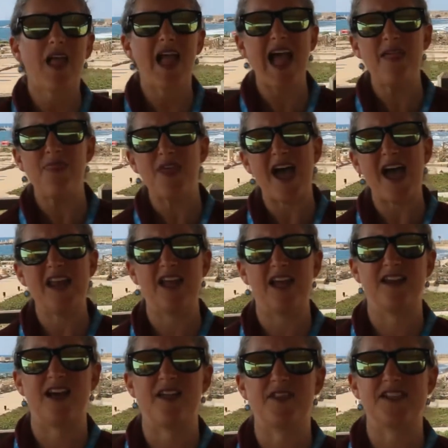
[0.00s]
And then
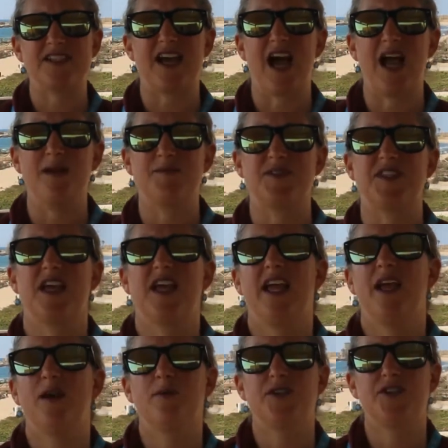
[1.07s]
at other times
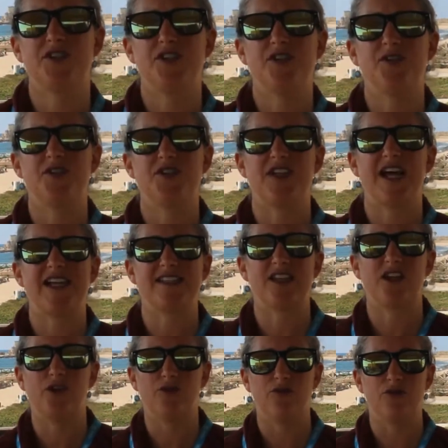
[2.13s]
it was used as an
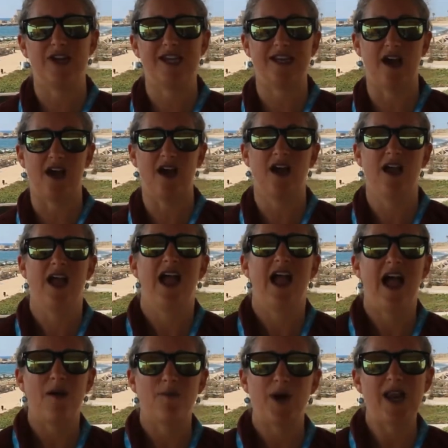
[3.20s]
arena.
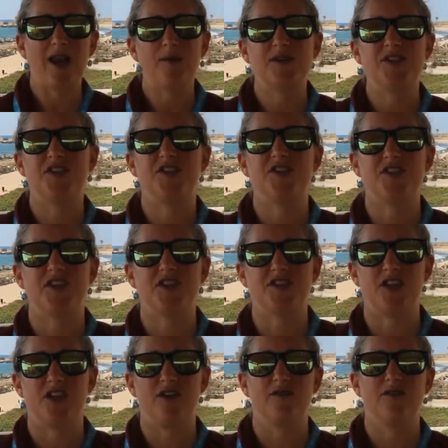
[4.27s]
And when it was used as
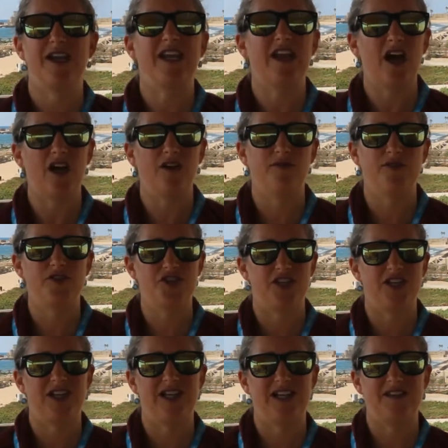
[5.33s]
an arena,
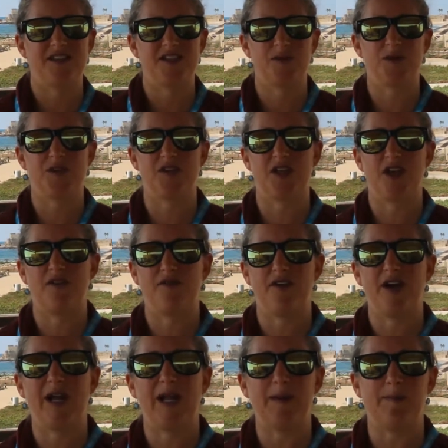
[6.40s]
unfortunately this was a
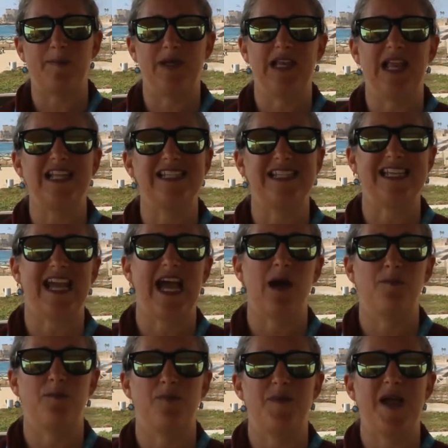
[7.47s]
very bloody
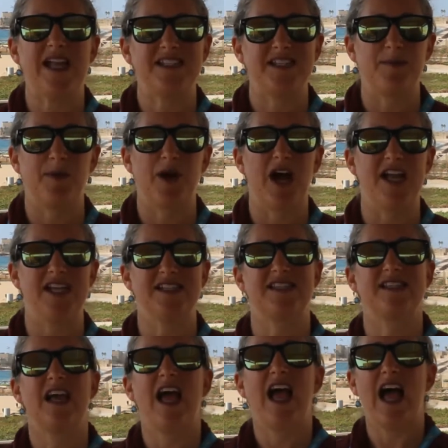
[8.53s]
enterprise.
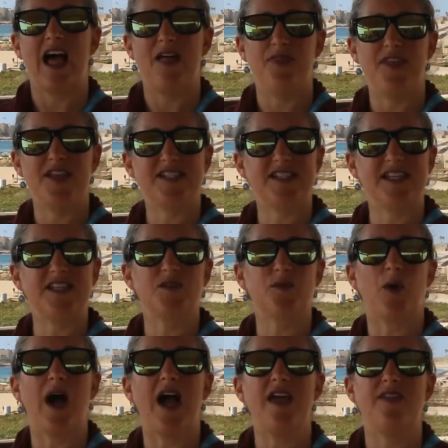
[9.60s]
And this is
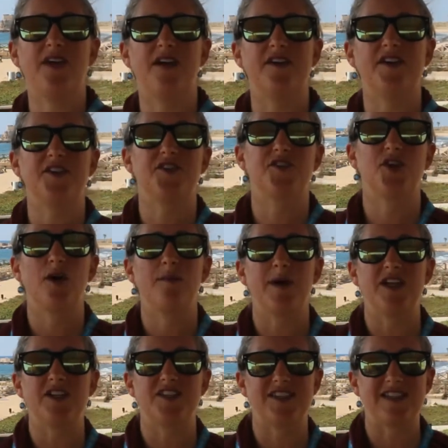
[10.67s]
why there is so
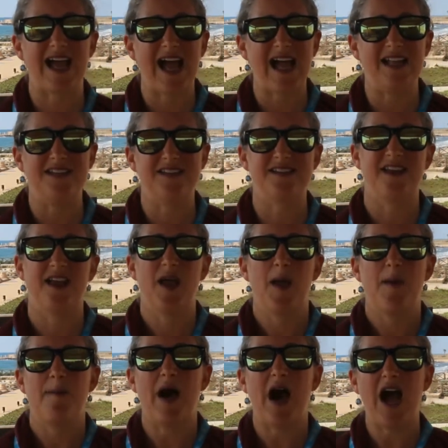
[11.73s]
much sand
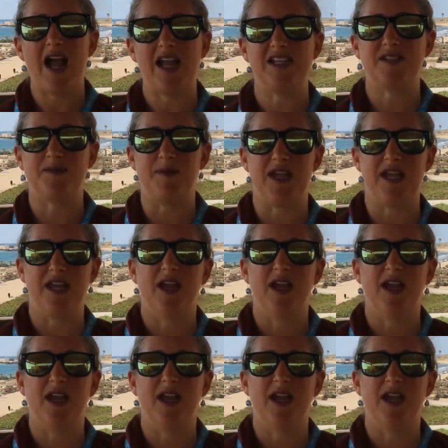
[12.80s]
behind me,